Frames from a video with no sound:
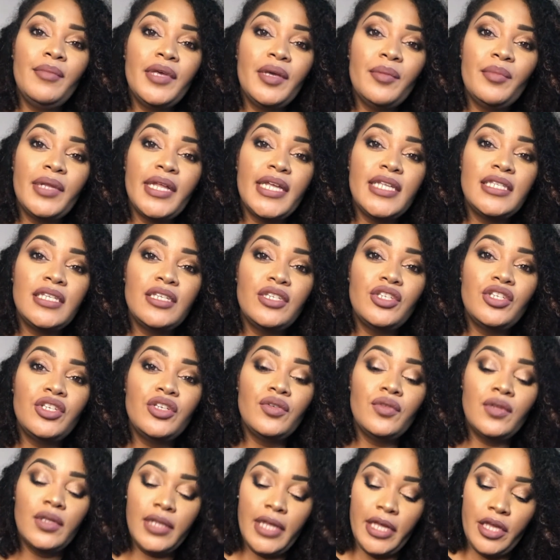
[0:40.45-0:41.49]
be a blessing to
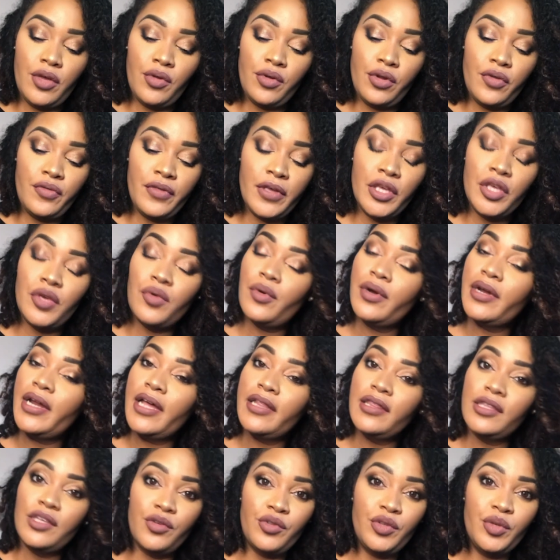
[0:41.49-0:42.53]
you to let you know that you are
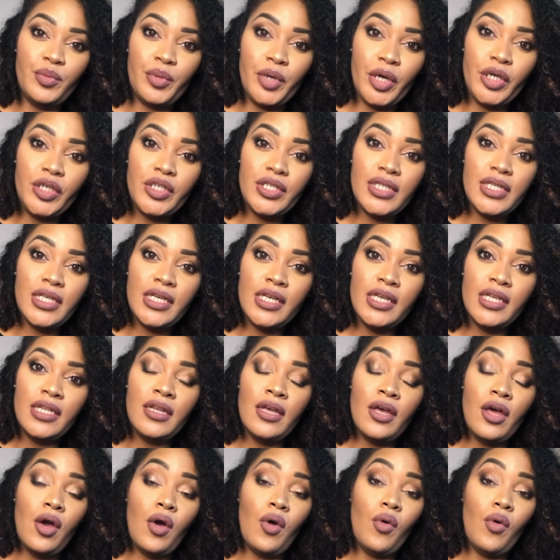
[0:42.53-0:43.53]
not the only person,